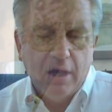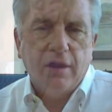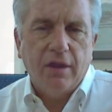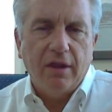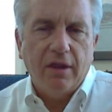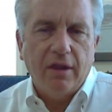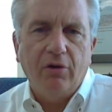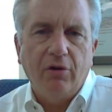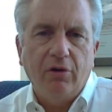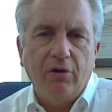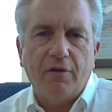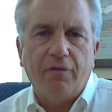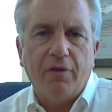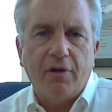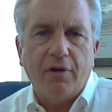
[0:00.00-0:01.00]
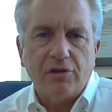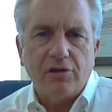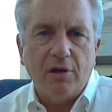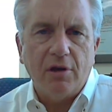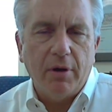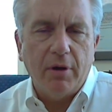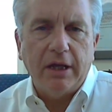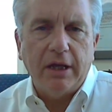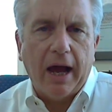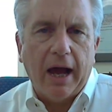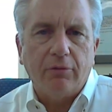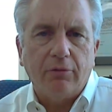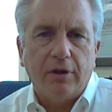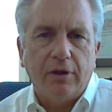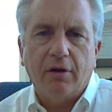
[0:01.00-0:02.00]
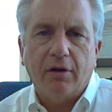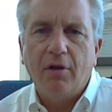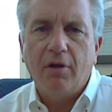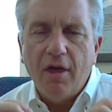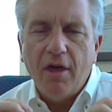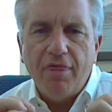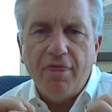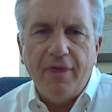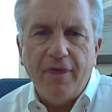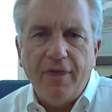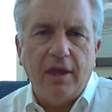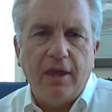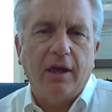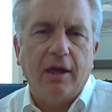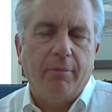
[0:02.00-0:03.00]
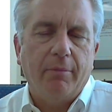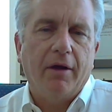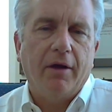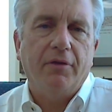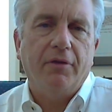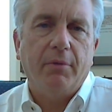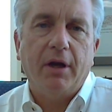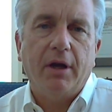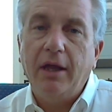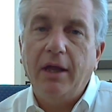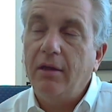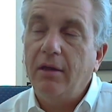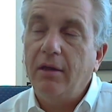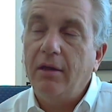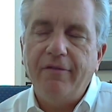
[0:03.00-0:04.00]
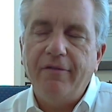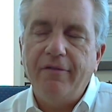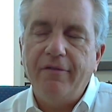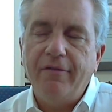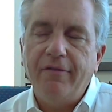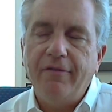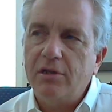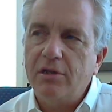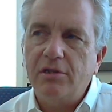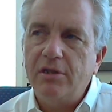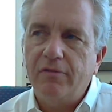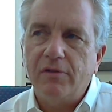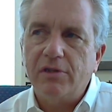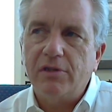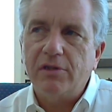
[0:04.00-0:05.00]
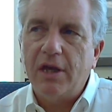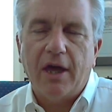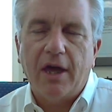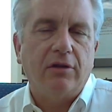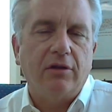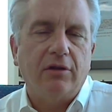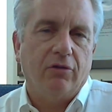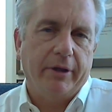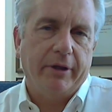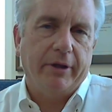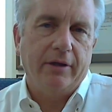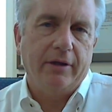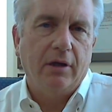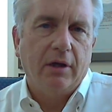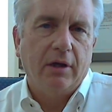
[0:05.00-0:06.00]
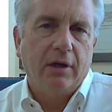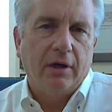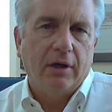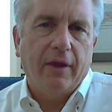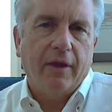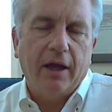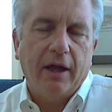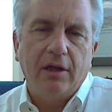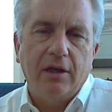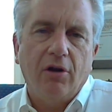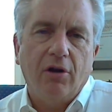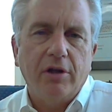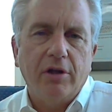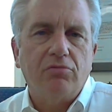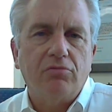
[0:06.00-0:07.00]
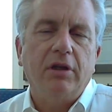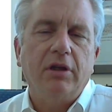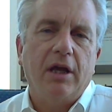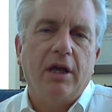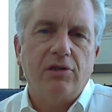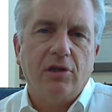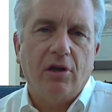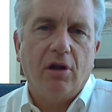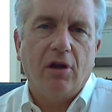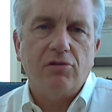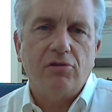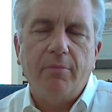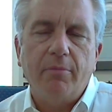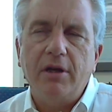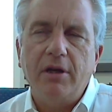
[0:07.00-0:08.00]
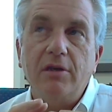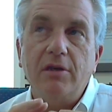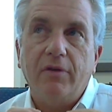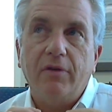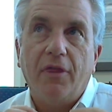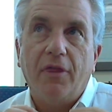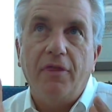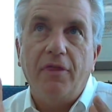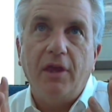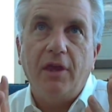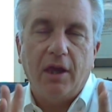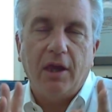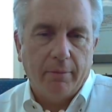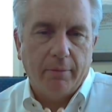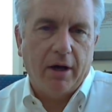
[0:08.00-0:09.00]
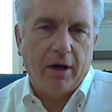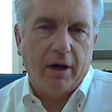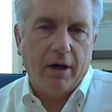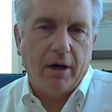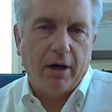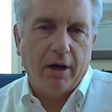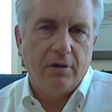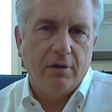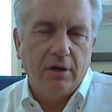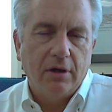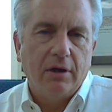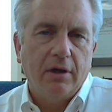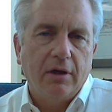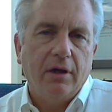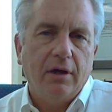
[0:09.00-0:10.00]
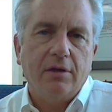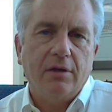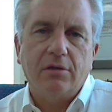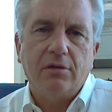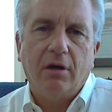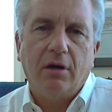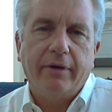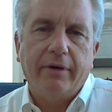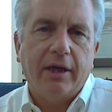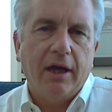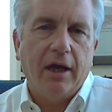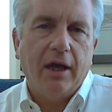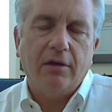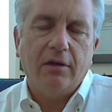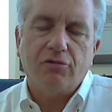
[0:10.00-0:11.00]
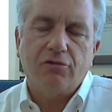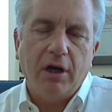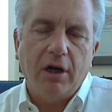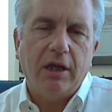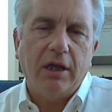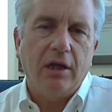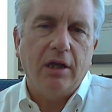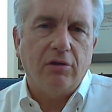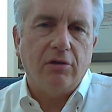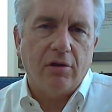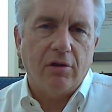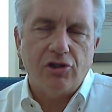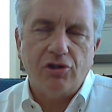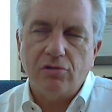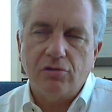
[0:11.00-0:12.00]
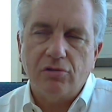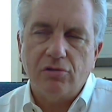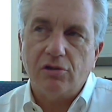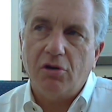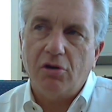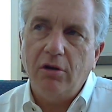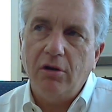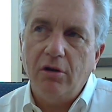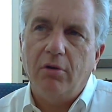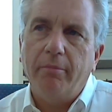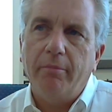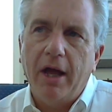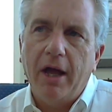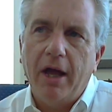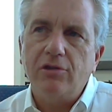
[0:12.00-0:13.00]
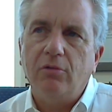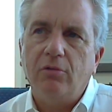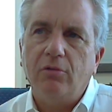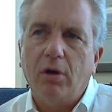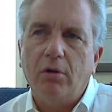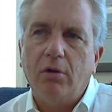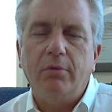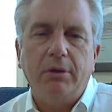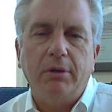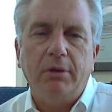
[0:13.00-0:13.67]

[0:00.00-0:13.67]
They feel as if there's somebody out there thinking about them. And I've had residents even say that to me. You know, it's really nice to know somebody's even thinking about us. And so, again, try to get into their shoes and try to imagine what it would be